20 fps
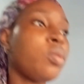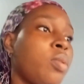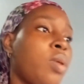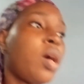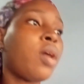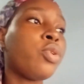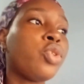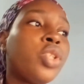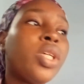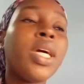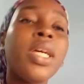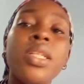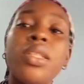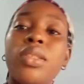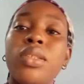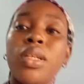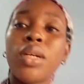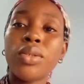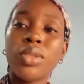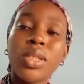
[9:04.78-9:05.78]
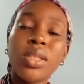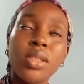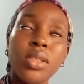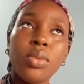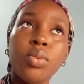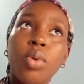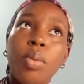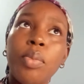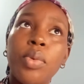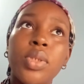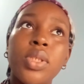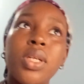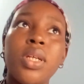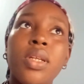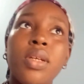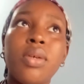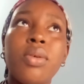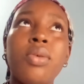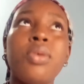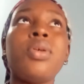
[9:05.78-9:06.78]
I'll take the warm water
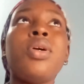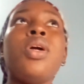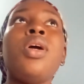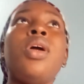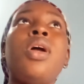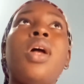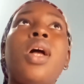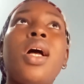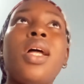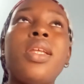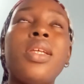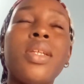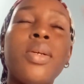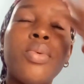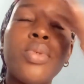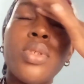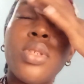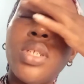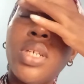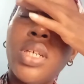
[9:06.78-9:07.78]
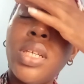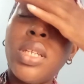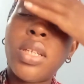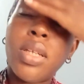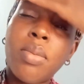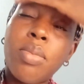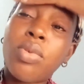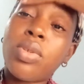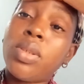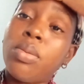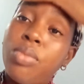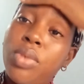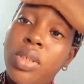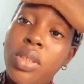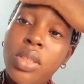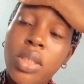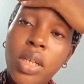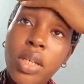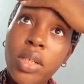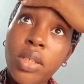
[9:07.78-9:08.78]
now, and then I want to take a nap because I'm really
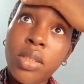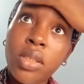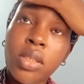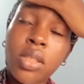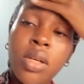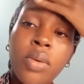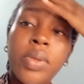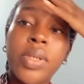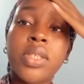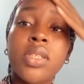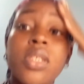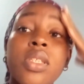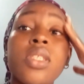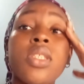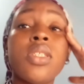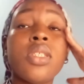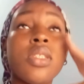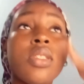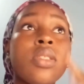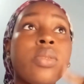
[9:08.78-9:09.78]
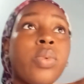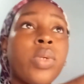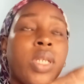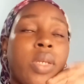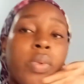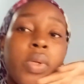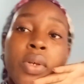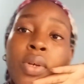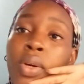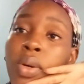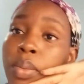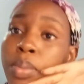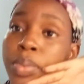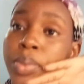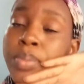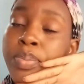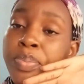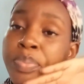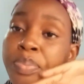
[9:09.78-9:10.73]
tired. I'll edit when I wake up.